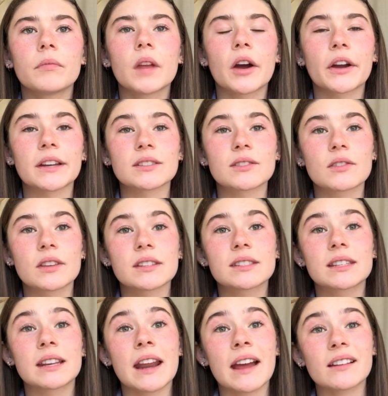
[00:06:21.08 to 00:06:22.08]
Okay, so
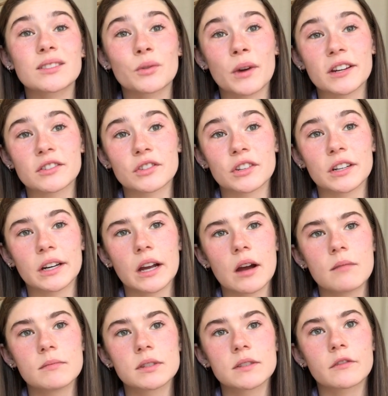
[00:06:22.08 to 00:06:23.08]
this next question
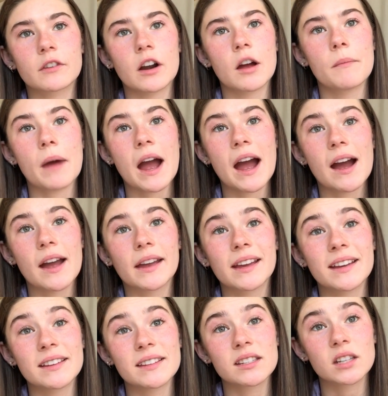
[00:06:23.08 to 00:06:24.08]
comes from I
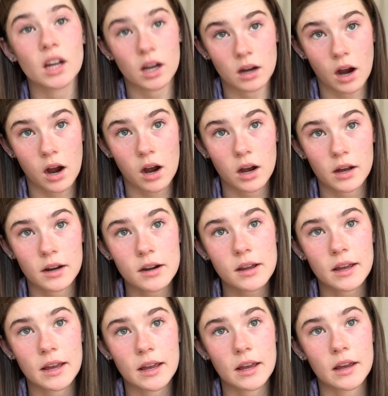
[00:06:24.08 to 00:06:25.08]
Kissed
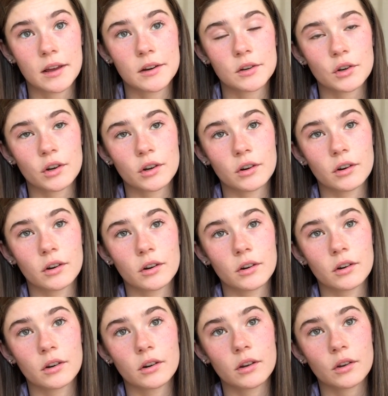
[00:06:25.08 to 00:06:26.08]
God, and
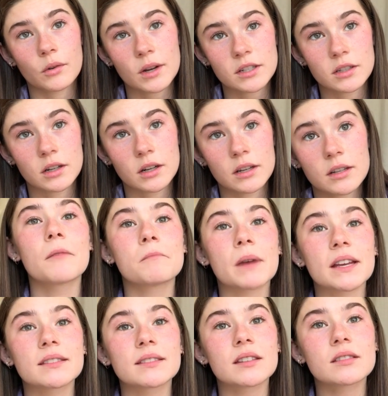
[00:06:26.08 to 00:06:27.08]
her question is,
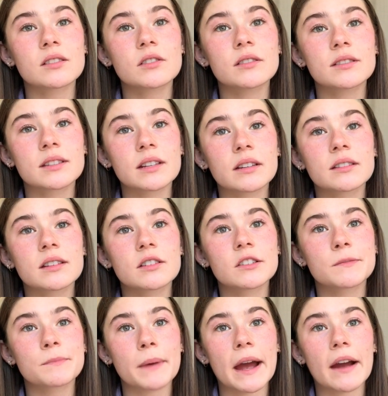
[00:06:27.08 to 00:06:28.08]
my sister's 6
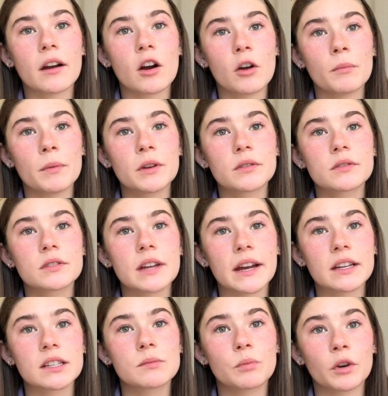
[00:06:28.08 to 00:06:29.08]
years back almost
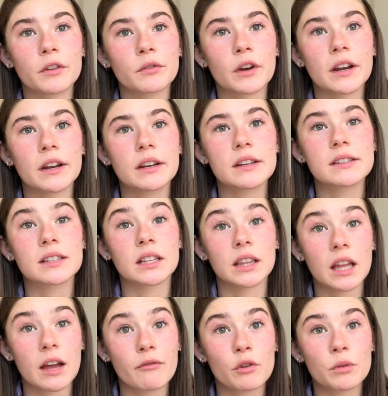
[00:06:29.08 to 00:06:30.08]
ex-boyfriend is in
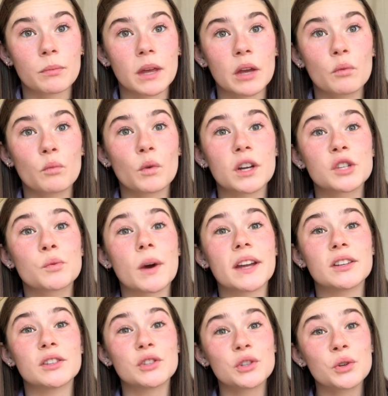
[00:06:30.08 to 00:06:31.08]
love with me. What do I
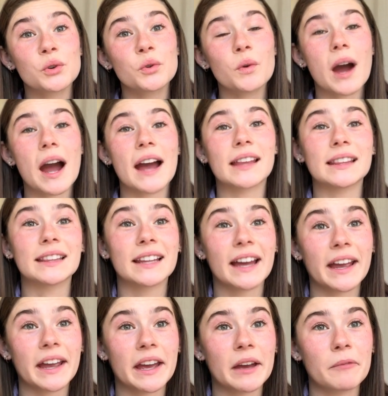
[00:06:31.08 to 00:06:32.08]
do? I
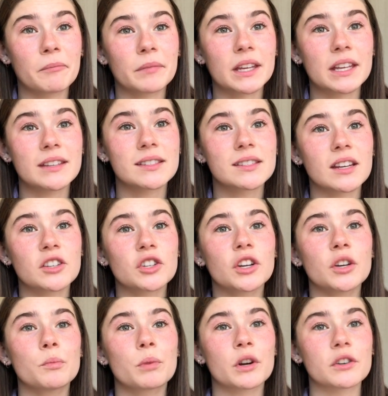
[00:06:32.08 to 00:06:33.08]
like him. He's such a
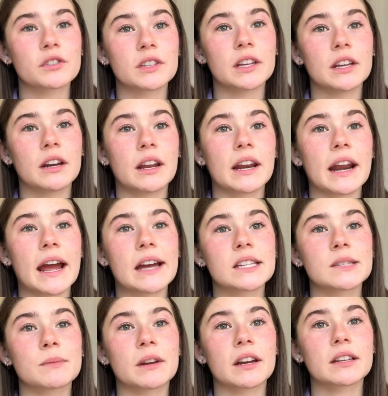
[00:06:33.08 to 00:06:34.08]
good person and
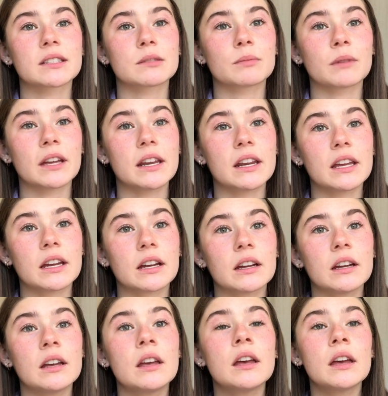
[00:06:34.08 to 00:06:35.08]
has been
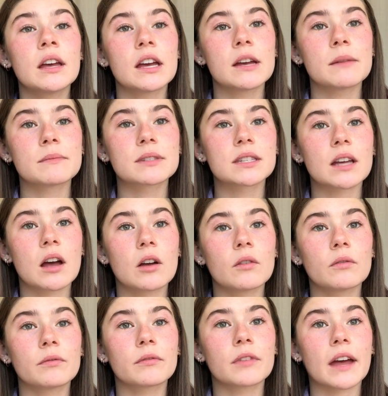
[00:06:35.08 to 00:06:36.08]
explaining
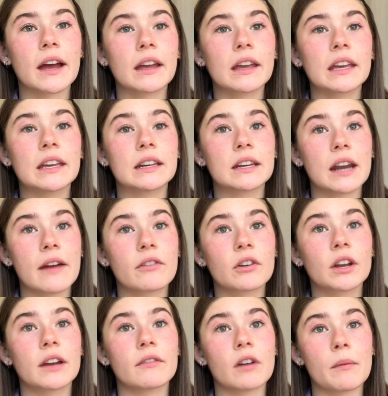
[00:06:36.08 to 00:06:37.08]
himself that he'd never
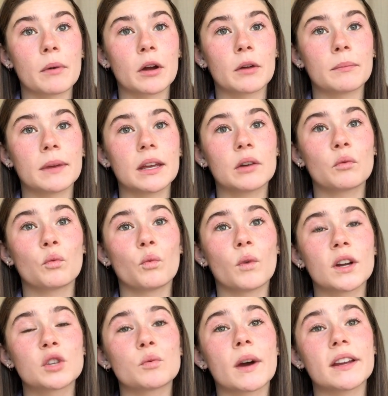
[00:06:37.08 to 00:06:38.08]
give up on me.
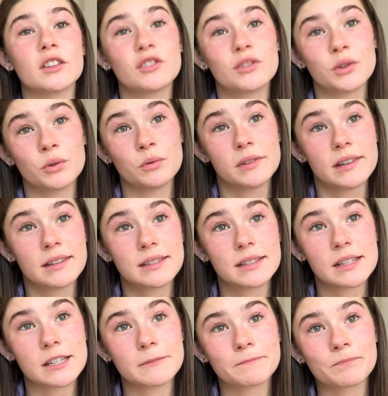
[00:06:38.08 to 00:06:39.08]
What do I do,
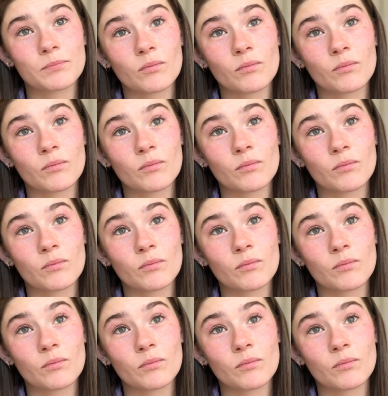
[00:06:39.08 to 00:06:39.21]
Daisy?